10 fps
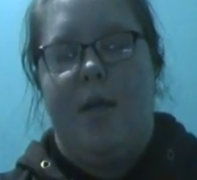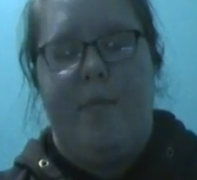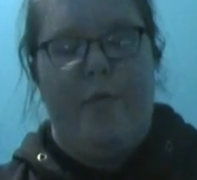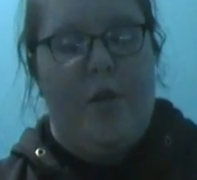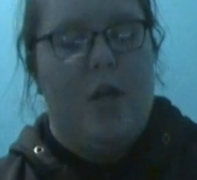
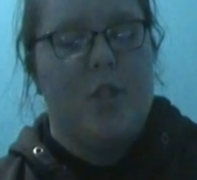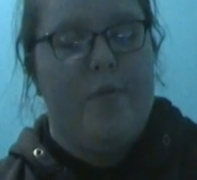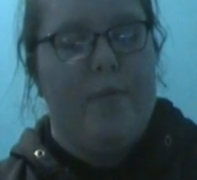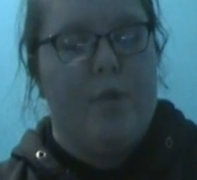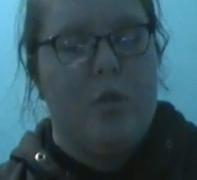I'm a
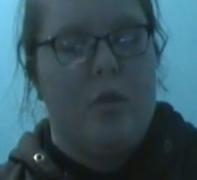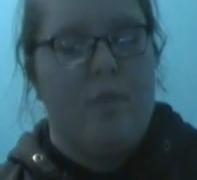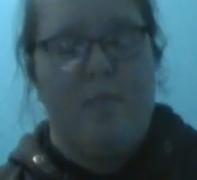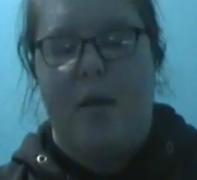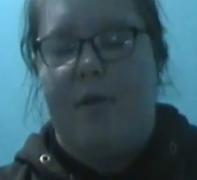philosophy
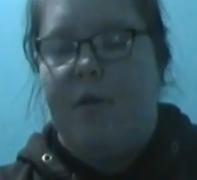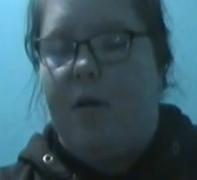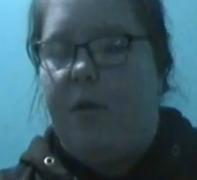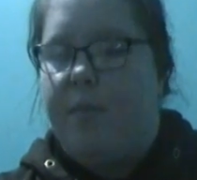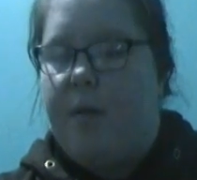person. I
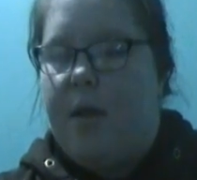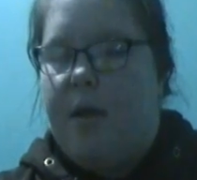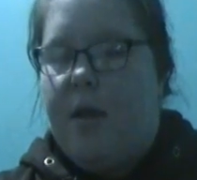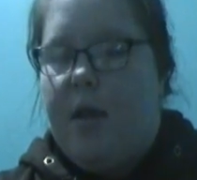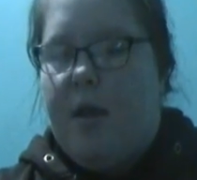don't know.
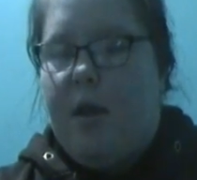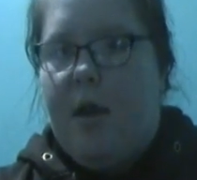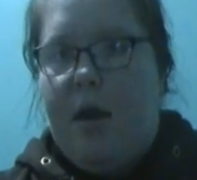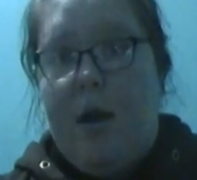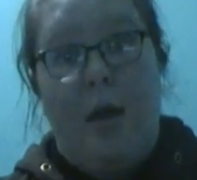
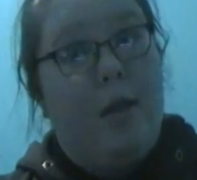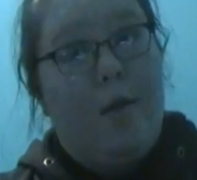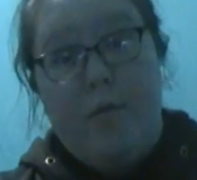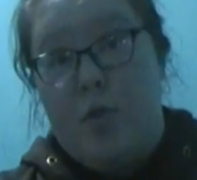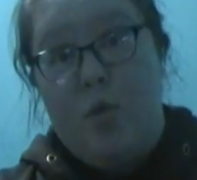I
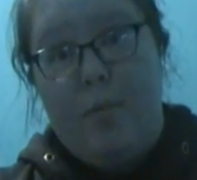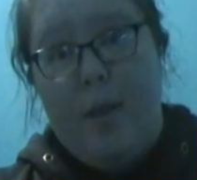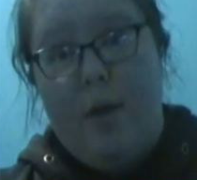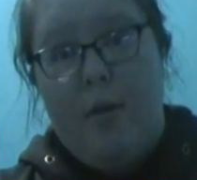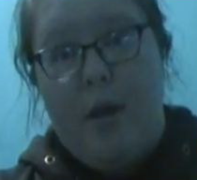loved
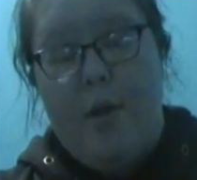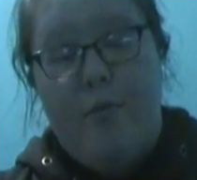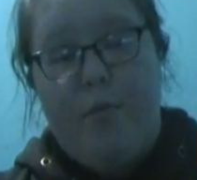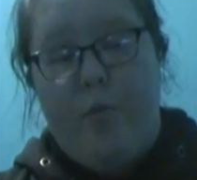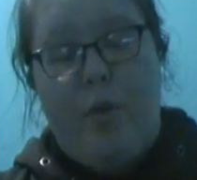Stormlight
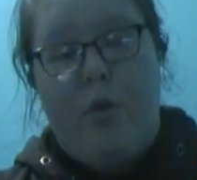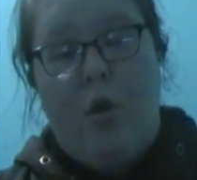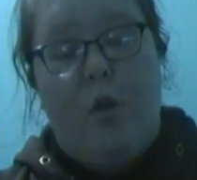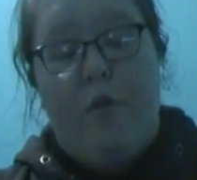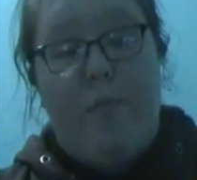Archive
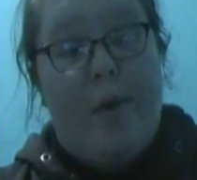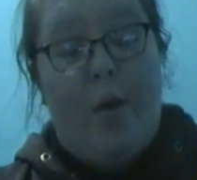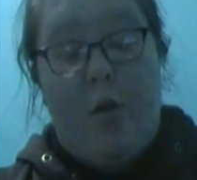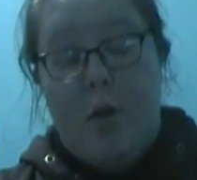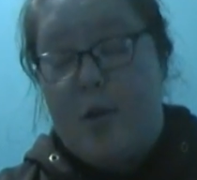with all of
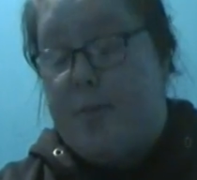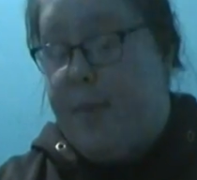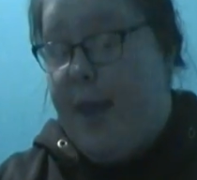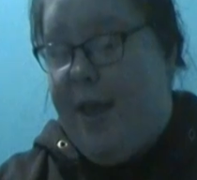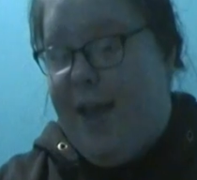my heart.
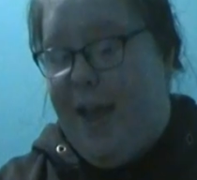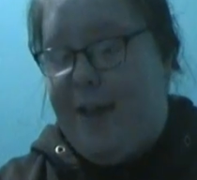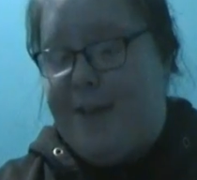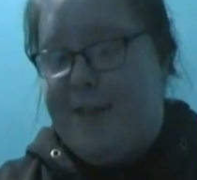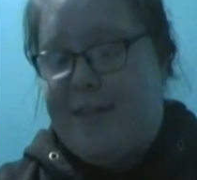
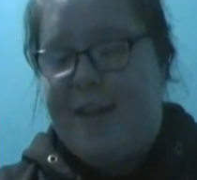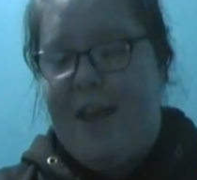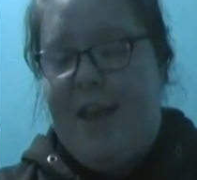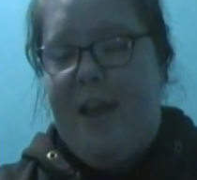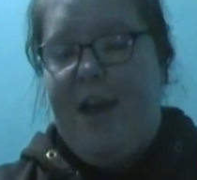And
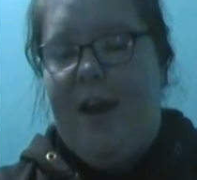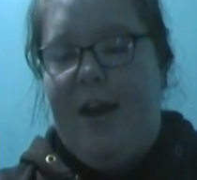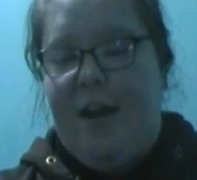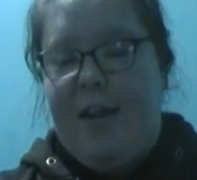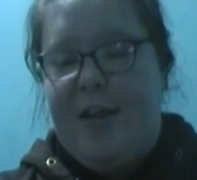
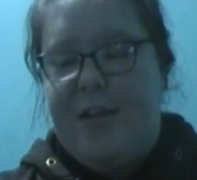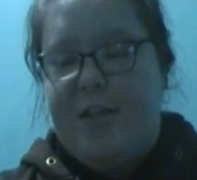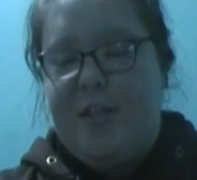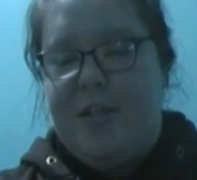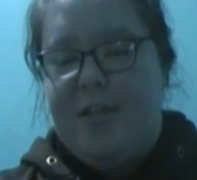
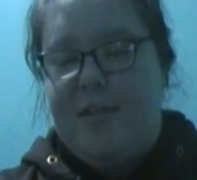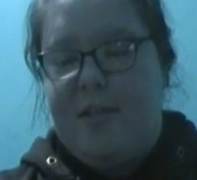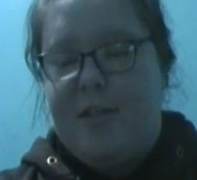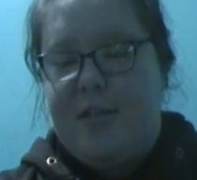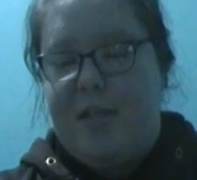
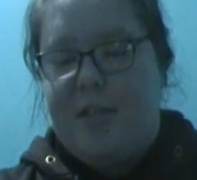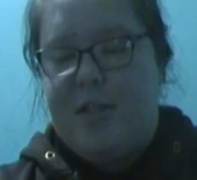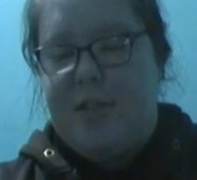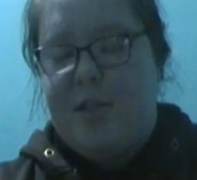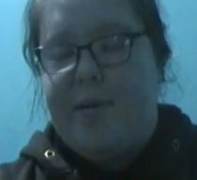I guess I
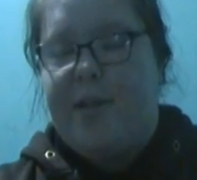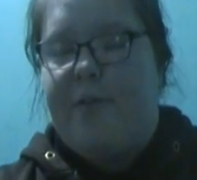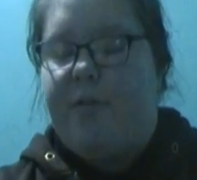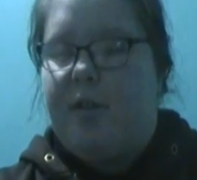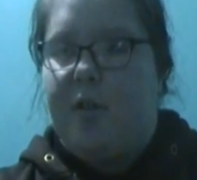just
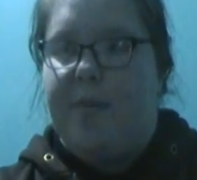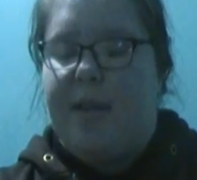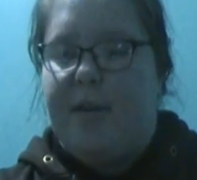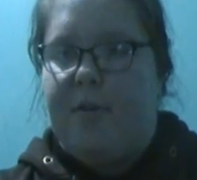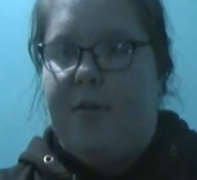expect everything to
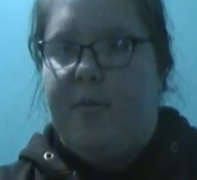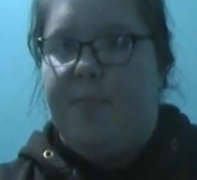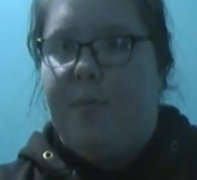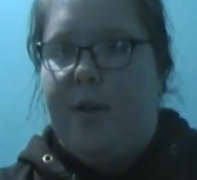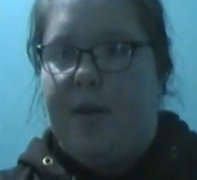be that
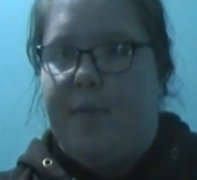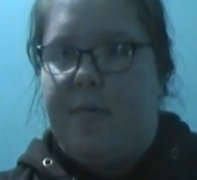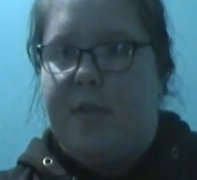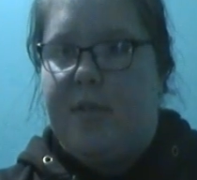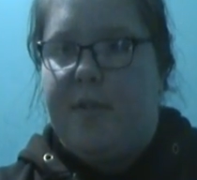good when it
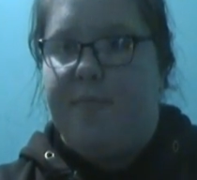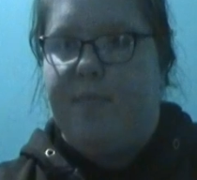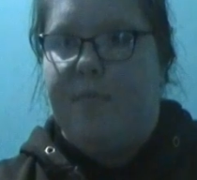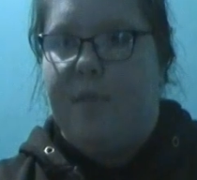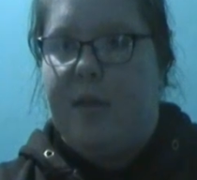comes to
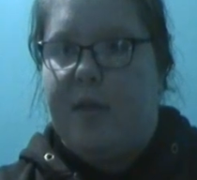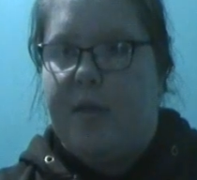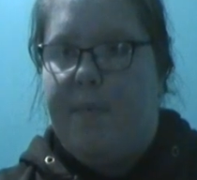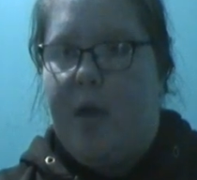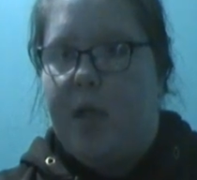
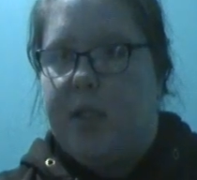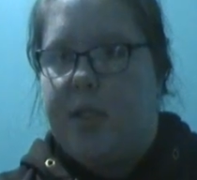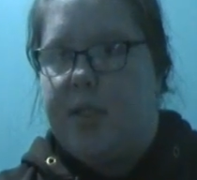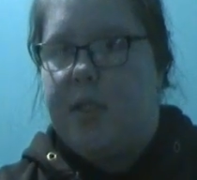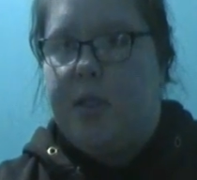
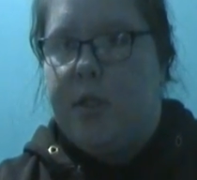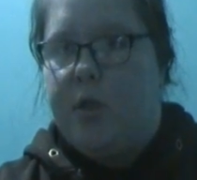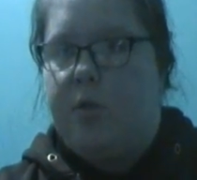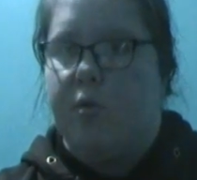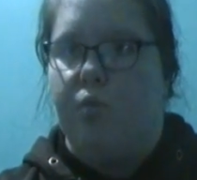politics
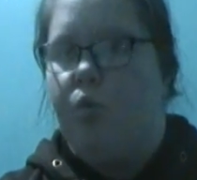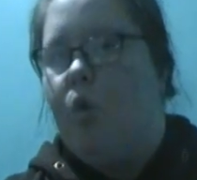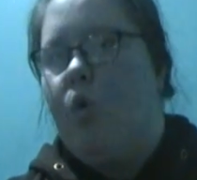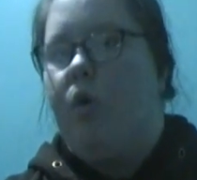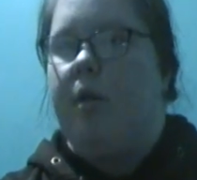and
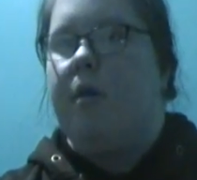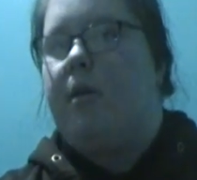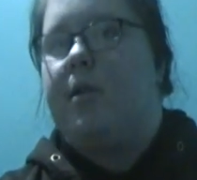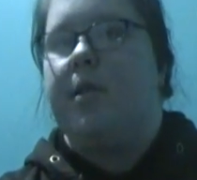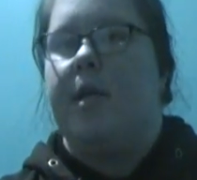war
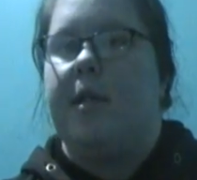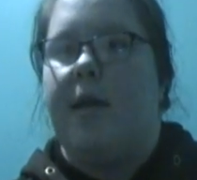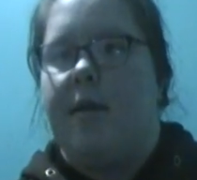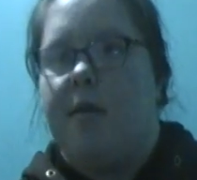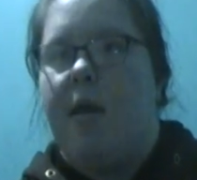and things
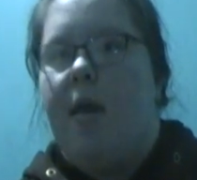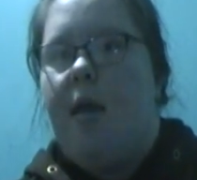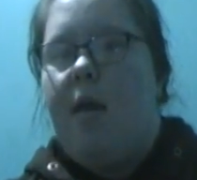like that.